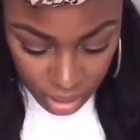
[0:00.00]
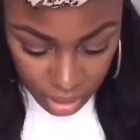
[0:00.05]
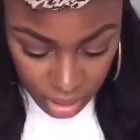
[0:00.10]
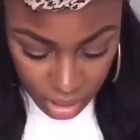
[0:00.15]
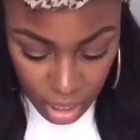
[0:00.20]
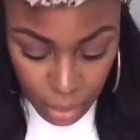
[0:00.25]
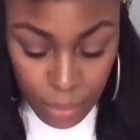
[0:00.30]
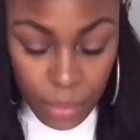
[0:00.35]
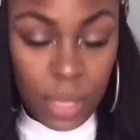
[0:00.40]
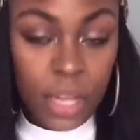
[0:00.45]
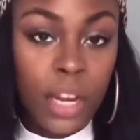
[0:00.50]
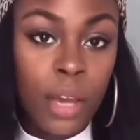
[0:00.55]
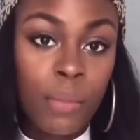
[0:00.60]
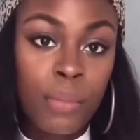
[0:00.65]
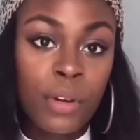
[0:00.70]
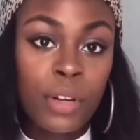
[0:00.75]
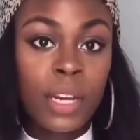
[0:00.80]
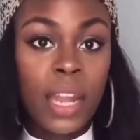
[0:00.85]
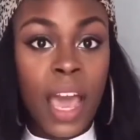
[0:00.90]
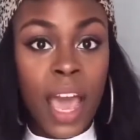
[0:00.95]
Tip
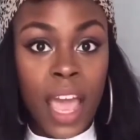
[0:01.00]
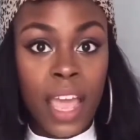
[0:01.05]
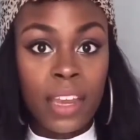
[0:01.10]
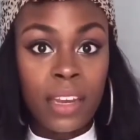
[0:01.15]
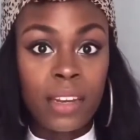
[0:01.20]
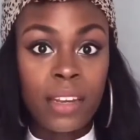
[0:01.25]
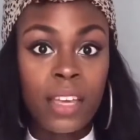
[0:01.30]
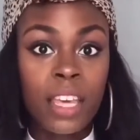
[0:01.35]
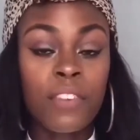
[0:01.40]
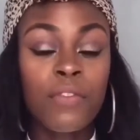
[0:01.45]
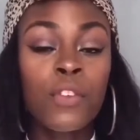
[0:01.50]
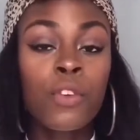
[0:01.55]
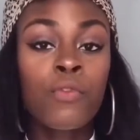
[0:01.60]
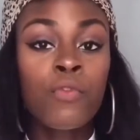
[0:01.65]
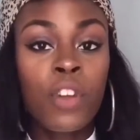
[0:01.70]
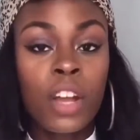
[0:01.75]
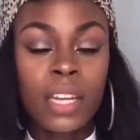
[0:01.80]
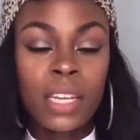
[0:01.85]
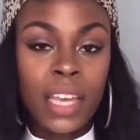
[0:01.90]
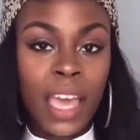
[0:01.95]
number 9, if you're
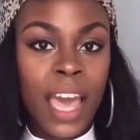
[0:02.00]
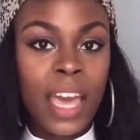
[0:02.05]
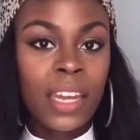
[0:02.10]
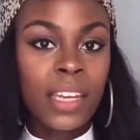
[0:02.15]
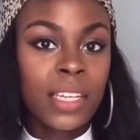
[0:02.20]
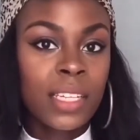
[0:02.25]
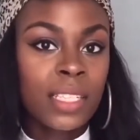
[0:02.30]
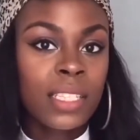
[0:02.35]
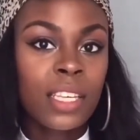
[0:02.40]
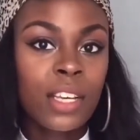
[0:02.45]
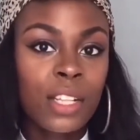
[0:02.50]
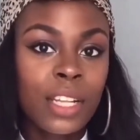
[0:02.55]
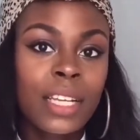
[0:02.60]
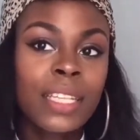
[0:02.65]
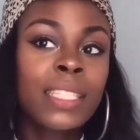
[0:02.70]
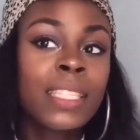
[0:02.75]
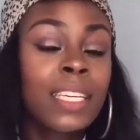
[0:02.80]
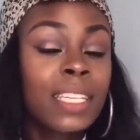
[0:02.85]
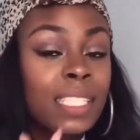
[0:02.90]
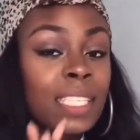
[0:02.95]
running out of
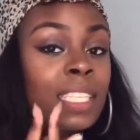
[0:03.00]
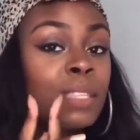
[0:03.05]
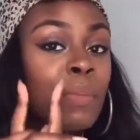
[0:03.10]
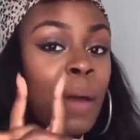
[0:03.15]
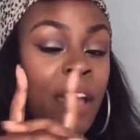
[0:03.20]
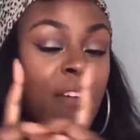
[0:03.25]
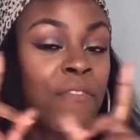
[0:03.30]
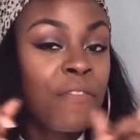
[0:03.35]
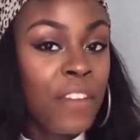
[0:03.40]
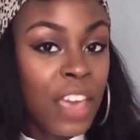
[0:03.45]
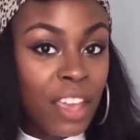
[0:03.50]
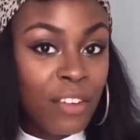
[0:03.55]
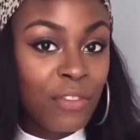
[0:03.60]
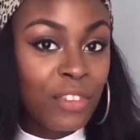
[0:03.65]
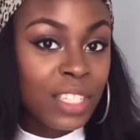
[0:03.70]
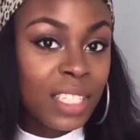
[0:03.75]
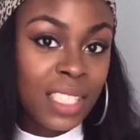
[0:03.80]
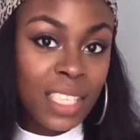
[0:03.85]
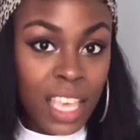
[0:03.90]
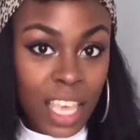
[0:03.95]
concealer, this is my
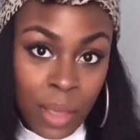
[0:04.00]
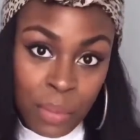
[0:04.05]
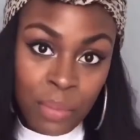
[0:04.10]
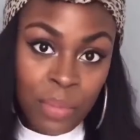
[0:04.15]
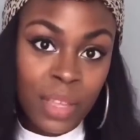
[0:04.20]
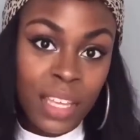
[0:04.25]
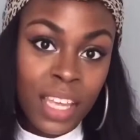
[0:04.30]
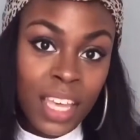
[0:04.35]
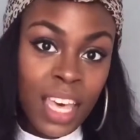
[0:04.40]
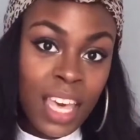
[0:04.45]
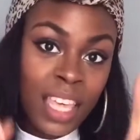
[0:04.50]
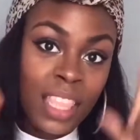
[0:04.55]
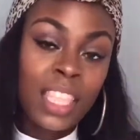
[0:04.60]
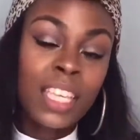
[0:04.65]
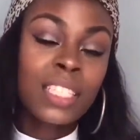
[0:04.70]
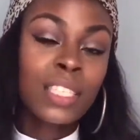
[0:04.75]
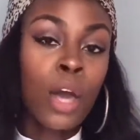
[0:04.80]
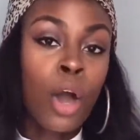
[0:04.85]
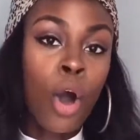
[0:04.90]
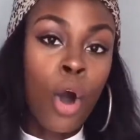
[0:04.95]
favorite tip in
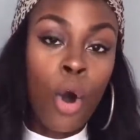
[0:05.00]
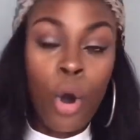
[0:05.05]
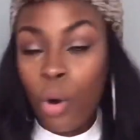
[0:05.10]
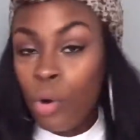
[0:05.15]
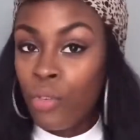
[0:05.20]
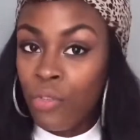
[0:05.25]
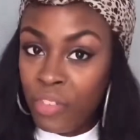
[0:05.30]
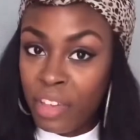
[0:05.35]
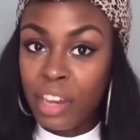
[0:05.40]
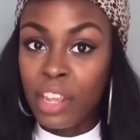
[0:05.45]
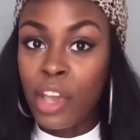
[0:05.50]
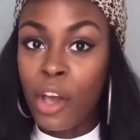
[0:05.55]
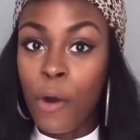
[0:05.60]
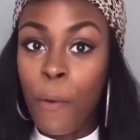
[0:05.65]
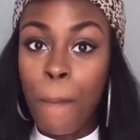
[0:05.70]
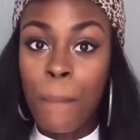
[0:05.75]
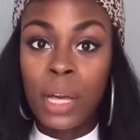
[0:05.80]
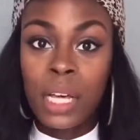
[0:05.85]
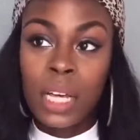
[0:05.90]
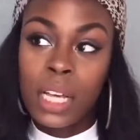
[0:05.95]
this whole
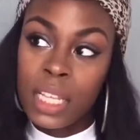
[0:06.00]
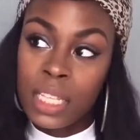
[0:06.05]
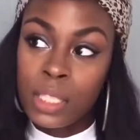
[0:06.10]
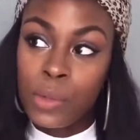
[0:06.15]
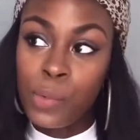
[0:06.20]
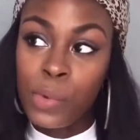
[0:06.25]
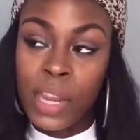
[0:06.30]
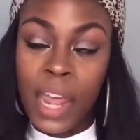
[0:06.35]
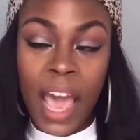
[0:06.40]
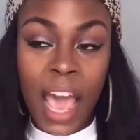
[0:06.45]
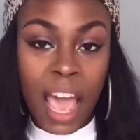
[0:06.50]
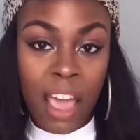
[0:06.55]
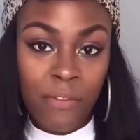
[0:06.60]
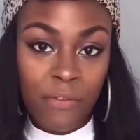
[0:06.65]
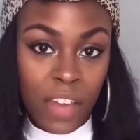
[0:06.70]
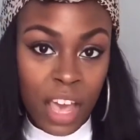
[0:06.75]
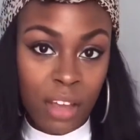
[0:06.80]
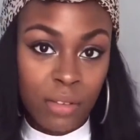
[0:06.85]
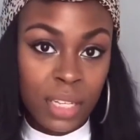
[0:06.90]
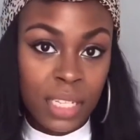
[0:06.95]
video, because when I
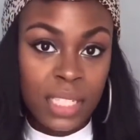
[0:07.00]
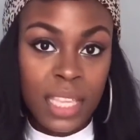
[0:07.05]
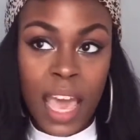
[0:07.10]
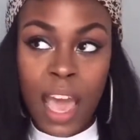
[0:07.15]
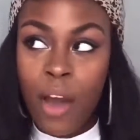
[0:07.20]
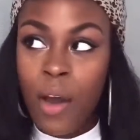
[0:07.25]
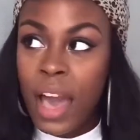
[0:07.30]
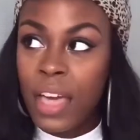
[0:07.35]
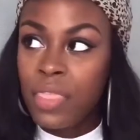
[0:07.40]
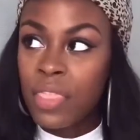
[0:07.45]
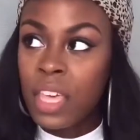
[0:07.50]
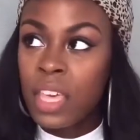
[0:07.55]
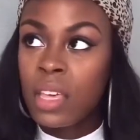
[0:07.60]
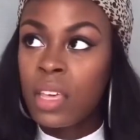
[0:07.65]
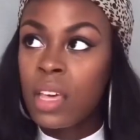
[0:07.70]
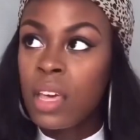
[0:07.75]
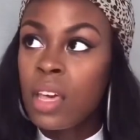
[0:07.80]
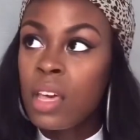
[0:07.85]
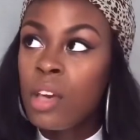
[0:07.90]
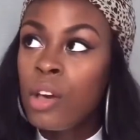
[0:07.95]
found this out, I
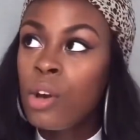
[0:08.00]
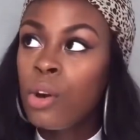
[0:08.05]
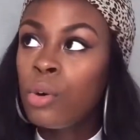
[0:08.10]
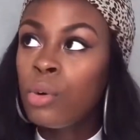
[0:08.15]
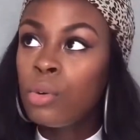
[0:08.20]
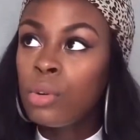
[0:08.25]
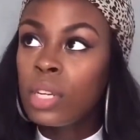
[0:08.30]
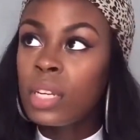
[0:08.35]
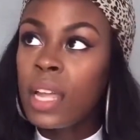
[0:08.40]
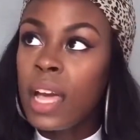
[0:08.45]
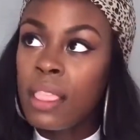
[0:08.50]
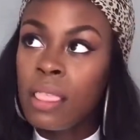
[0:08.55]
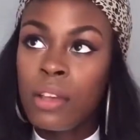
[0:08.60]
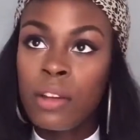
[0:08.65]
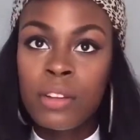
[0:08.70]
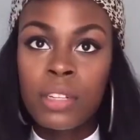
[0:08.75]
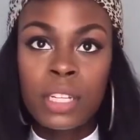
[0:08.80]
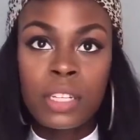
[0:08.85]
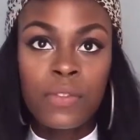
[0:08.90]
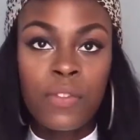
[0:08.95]
think, who did I
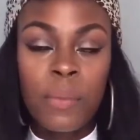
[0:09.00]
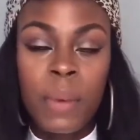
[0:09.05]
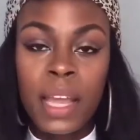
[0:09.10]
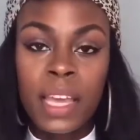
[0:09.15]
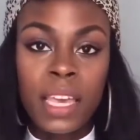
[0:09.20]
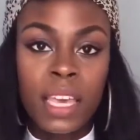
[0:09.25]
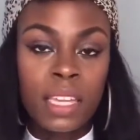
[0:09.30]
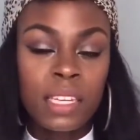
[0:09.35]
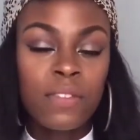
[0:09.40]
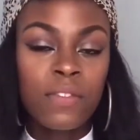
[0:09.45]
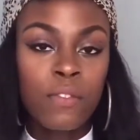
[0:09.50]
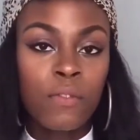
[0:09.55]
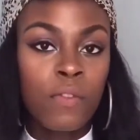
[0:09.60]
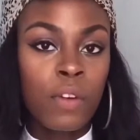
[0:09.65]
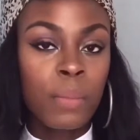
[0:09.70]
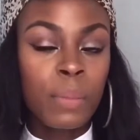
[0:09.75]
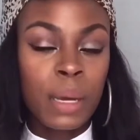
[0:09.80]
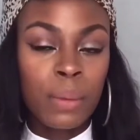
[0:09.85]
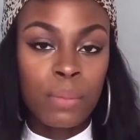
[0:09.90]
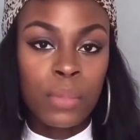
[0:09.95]
learn this from? I can't even
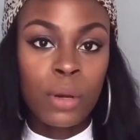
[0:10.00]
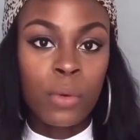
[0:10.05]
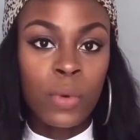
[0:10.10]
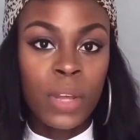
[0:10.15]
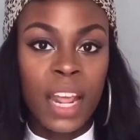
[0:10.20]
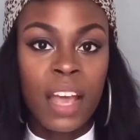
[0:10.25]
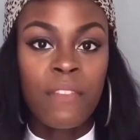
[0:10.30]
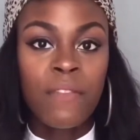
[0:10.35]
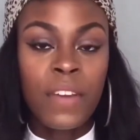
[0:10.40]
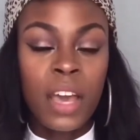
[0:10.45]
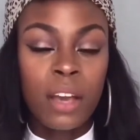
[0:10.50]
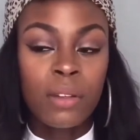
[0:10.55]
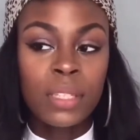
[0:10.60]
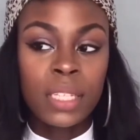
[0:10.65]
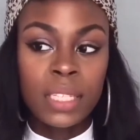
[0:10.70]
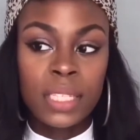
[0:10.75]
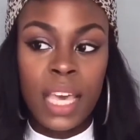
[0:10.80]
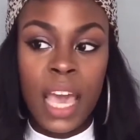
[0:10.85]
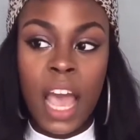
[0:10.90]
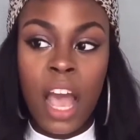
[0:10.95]
remember. When I
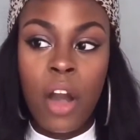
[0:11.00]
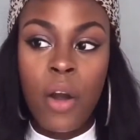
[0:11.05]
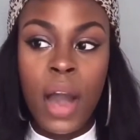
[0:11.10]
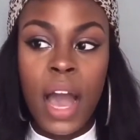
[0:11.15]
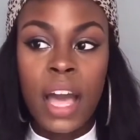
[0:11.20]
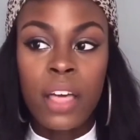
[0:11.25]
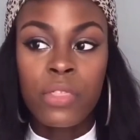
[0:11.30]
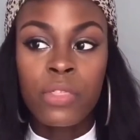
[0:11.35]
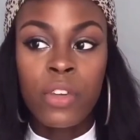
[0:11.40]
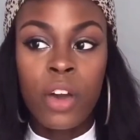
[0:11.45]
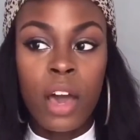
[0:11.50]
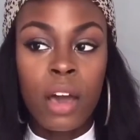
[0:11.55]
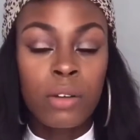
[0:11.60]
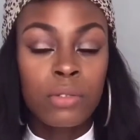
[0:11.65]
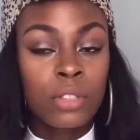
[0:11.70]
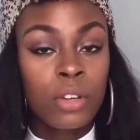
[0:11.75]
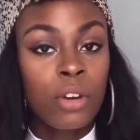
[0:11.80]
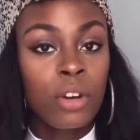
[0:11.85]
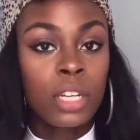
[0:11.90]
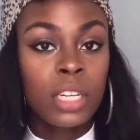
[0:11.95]
found this out, I thought
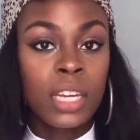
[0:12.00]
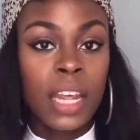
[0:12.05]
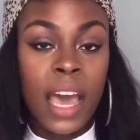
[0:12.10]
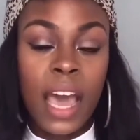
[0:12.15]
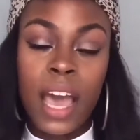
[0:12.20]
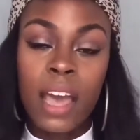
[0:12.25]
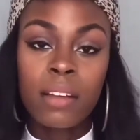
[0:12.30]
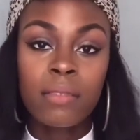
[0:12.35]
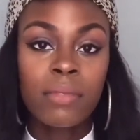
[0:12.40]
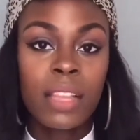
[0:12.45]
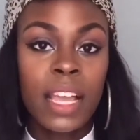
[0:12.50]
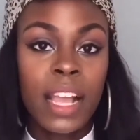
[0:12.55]
I was going to die.